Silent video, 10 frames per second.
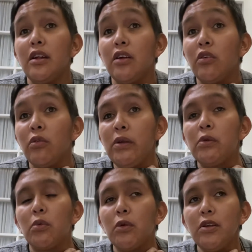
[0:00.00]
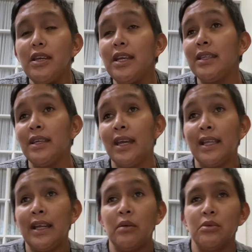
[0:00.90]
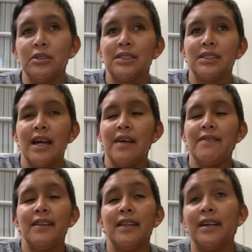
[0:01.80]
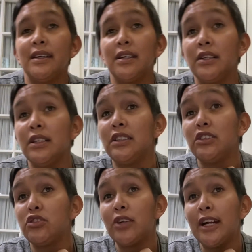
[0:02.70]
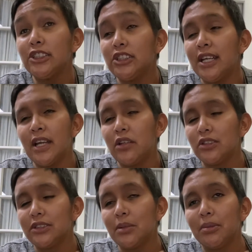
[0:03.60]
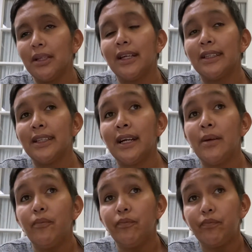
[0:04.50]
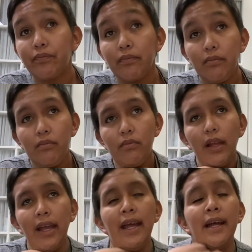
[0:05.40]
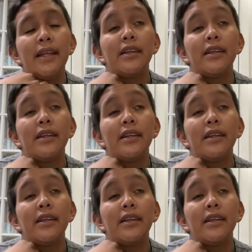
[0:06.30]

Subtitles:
we were working and I was having like a trash can or something like that. And,